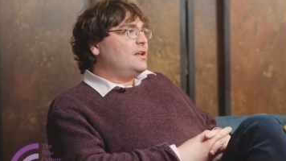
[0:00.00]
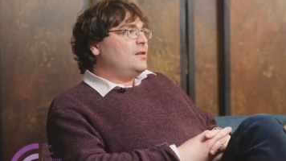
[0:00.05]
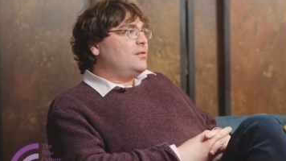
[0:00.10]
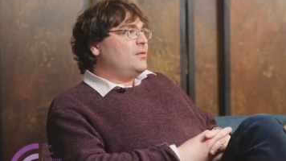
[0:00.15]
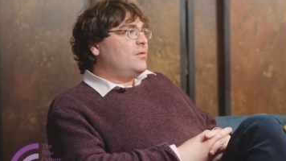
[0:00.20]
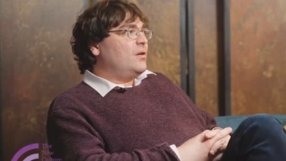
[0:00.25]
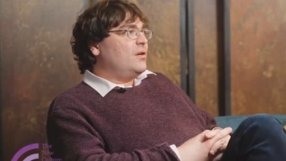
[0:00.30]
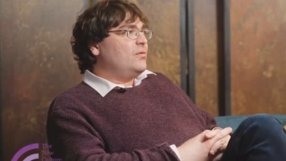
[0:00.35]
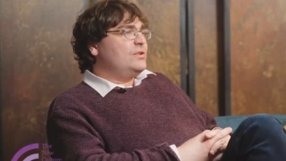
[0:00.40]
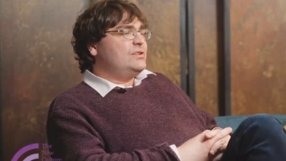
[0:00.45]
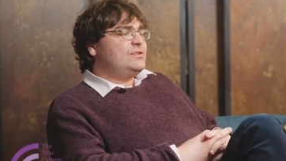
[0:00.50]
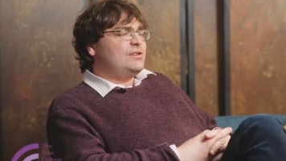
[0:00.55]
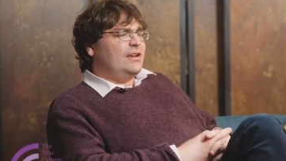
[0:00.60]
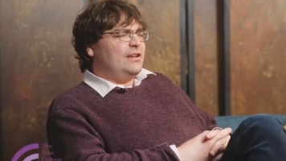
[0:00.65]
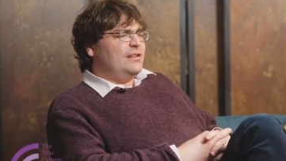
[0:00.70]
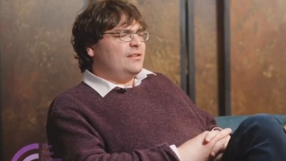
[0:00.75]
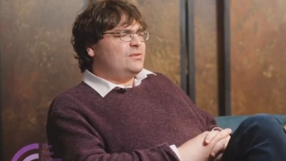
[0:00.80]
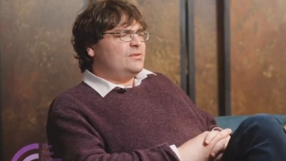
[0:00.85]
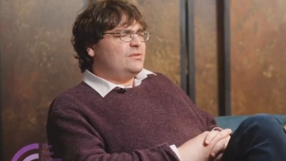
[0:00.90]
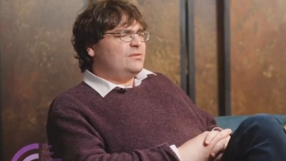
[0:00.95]
what I would
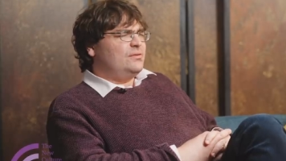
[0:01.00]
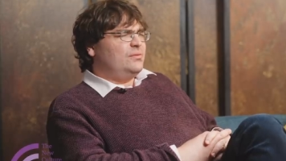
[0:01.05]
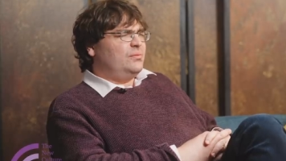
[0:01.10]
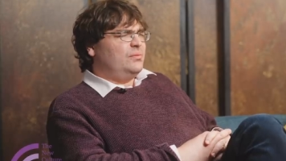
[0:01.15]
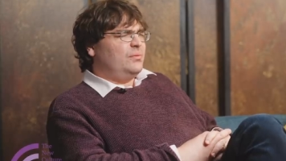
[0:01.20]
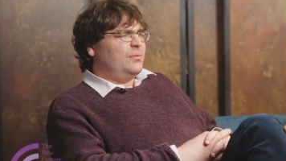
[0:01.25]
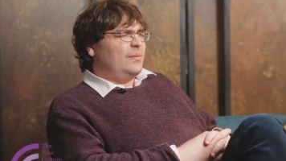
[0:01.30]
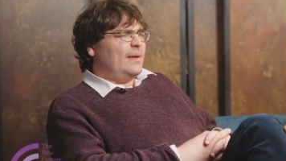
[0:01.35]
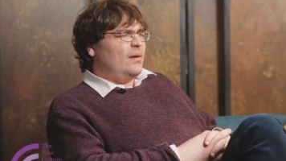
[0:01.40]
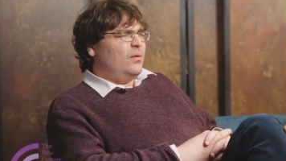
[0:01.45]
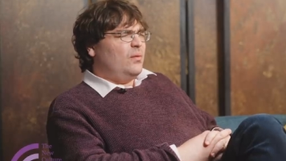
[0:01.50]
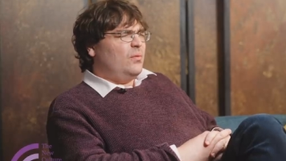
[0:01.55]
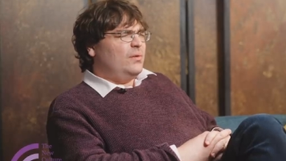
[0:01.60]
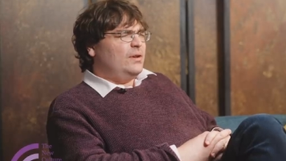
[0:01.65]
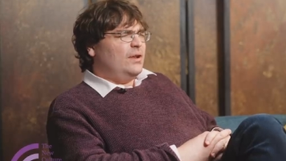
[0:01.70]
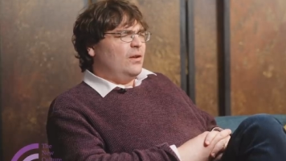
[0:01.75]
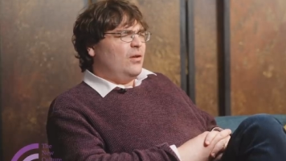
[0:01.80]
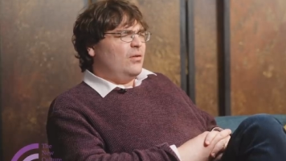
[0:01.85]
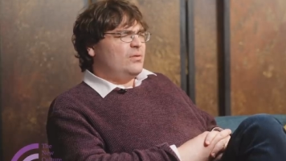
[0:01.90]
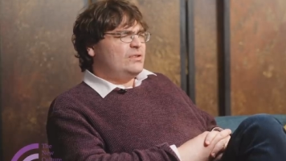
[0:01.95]
say that's about,
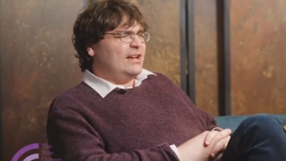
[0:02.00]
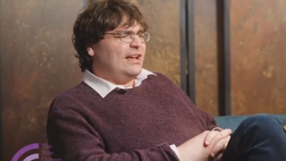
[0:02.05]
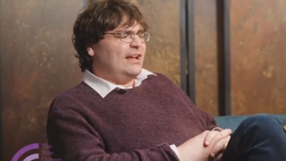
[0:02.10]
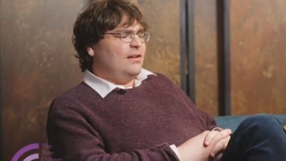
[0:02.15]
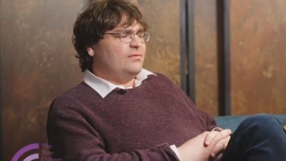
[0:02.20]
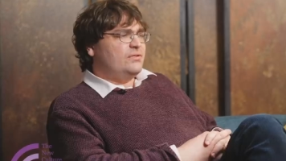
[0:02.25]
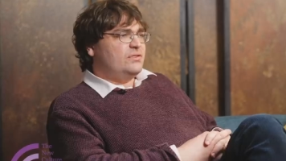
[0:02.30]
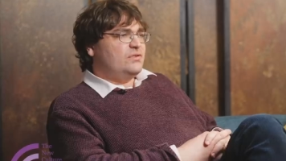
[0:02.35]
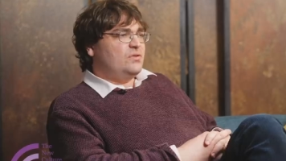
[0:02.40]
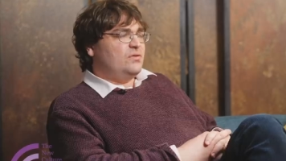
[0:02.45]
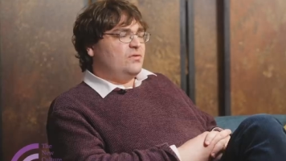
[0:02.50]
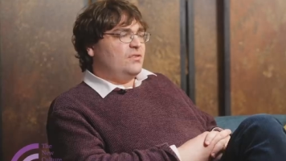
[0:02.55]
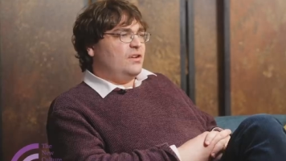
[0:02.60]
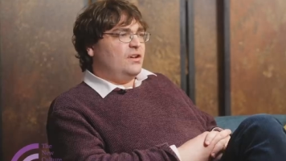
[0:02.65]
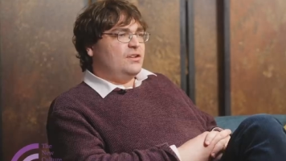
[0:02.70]
you know, I was a councillor,